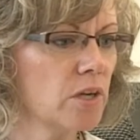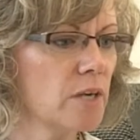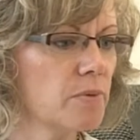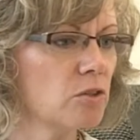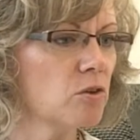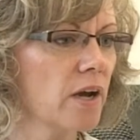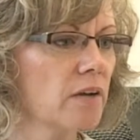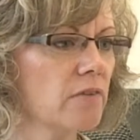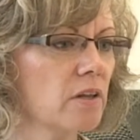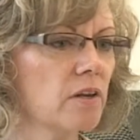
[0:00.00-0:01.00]
keeping
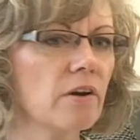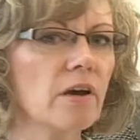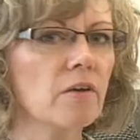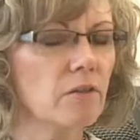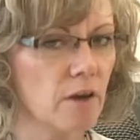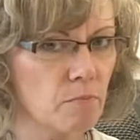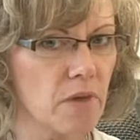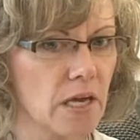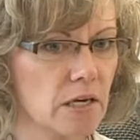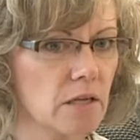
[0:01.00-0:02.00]
track of all their healthcare
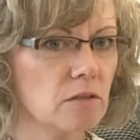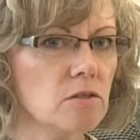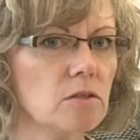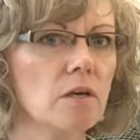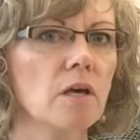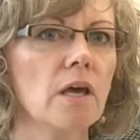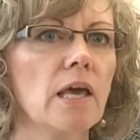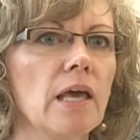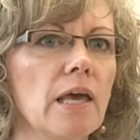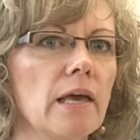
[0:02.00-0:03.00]
maintenance,
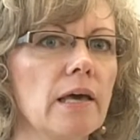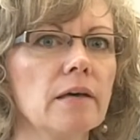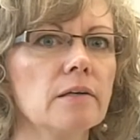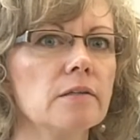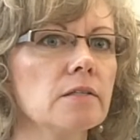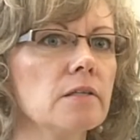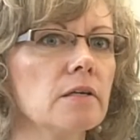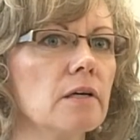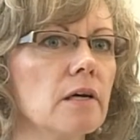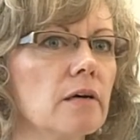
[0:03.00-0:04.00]
and
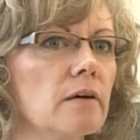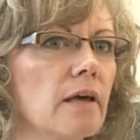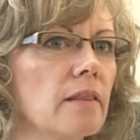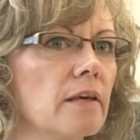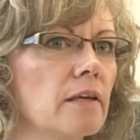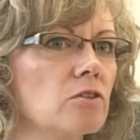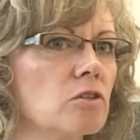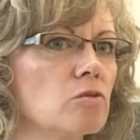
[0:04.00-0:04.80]
I think